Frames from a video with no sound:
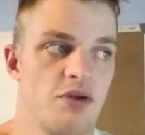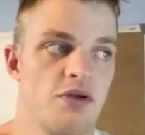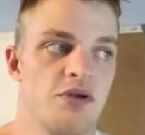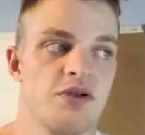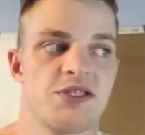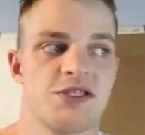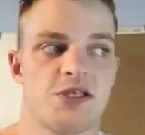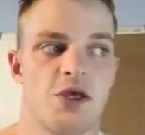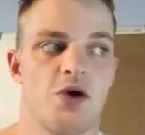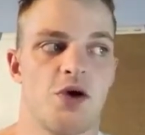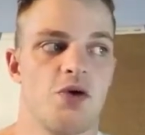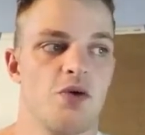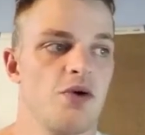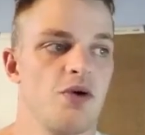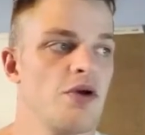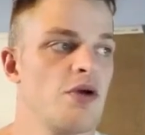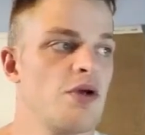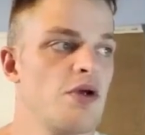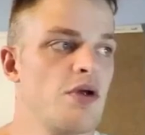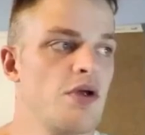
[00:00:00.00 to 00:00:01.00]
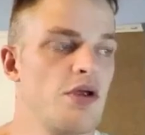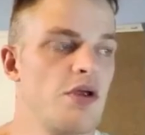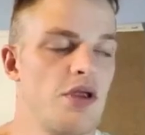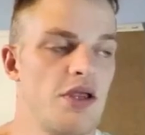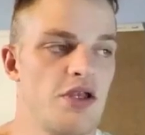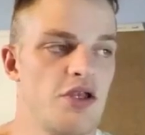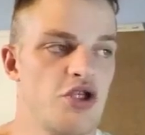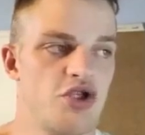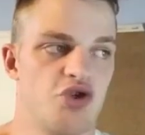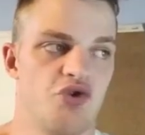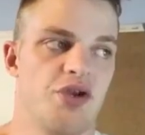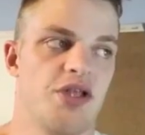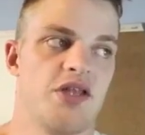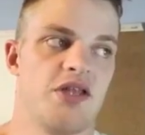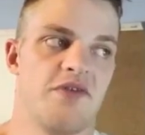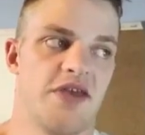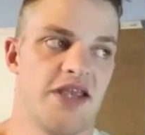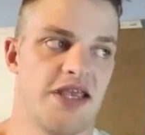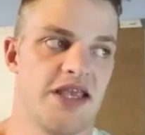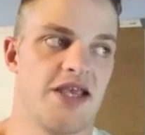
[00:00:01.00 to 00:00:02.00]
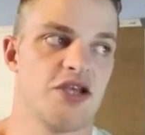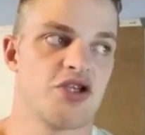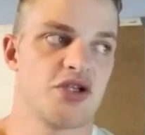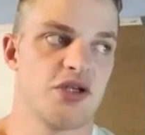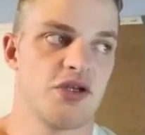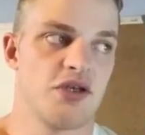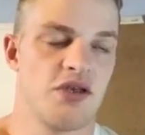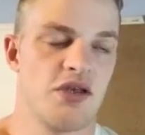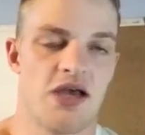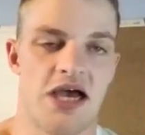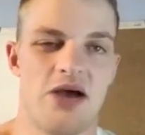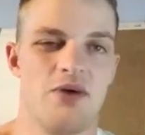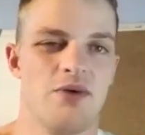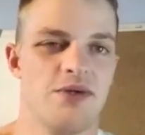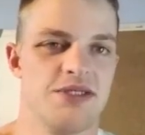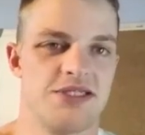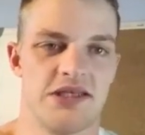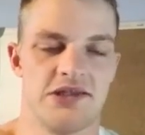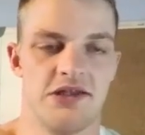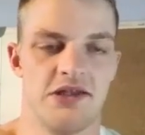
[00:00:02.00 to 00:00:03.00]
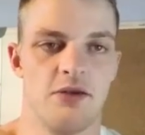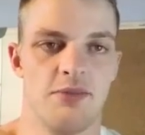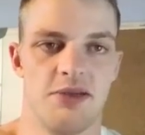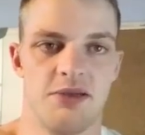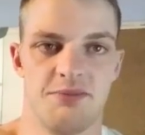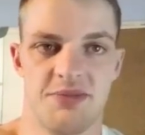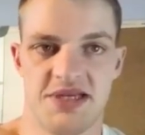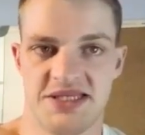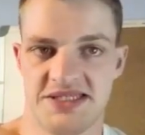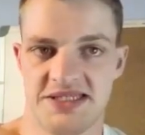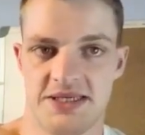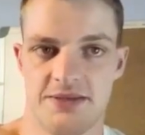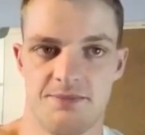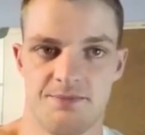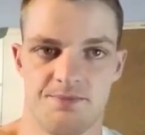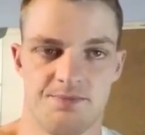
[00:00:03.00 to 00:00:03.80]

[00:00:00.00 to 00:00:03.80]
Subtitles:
so during the vacation, I was a little bit busy.